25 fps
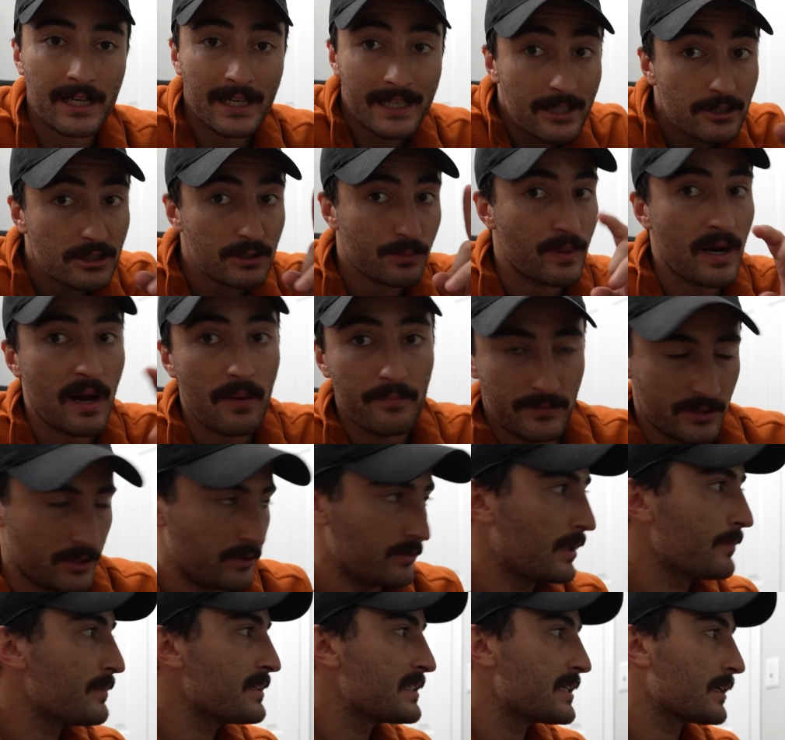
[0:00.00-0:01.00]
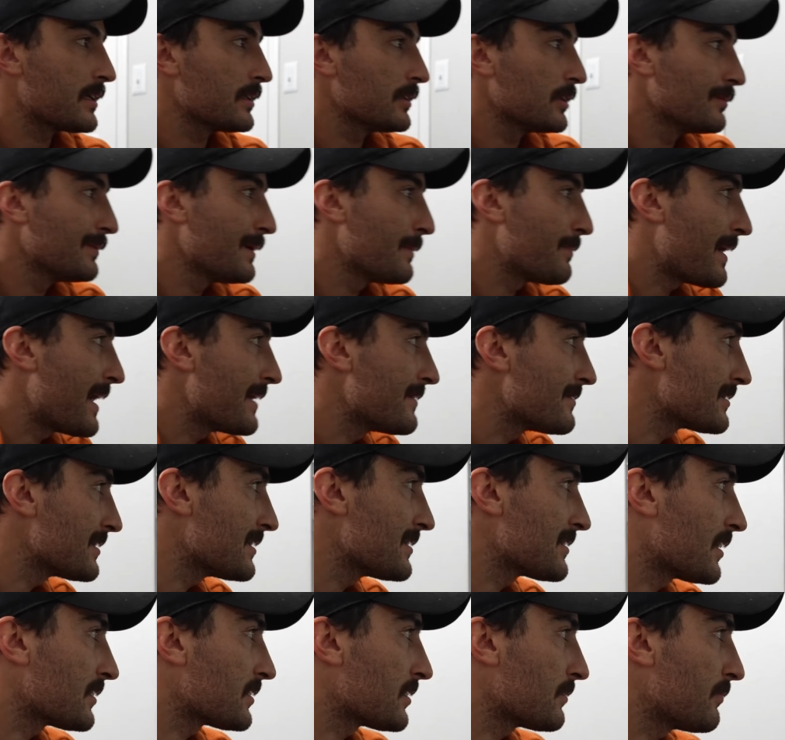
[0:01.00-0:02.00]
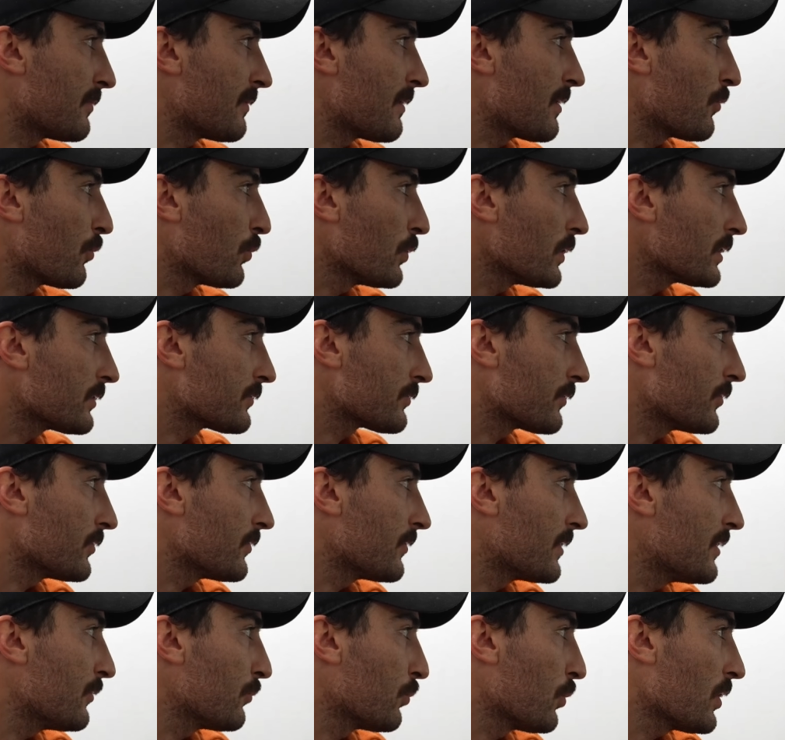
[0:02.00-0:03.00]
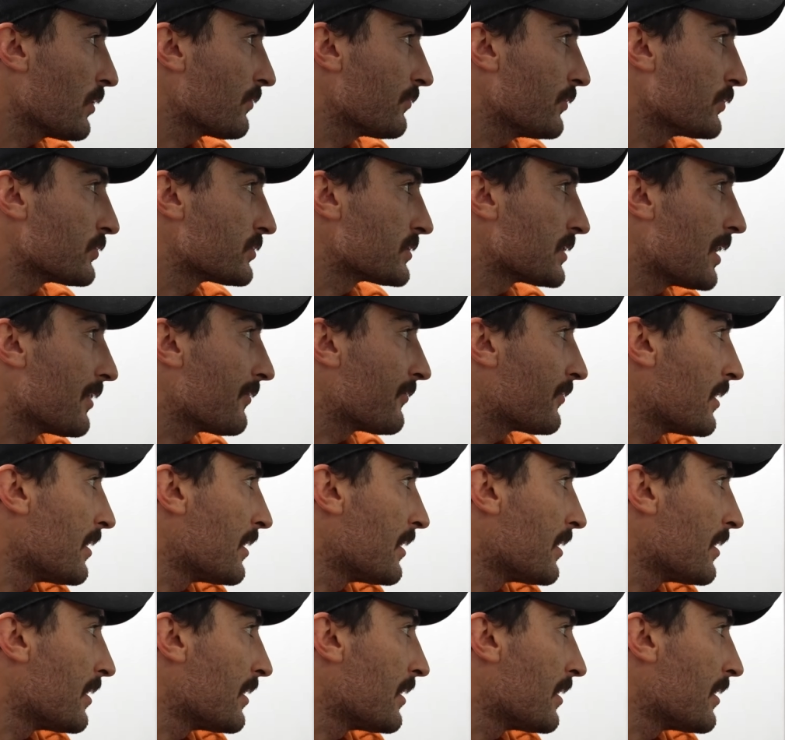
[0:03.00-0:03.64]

Here's a problem though. Let me take you a little bit behind the scenes on some of my workflow stuff.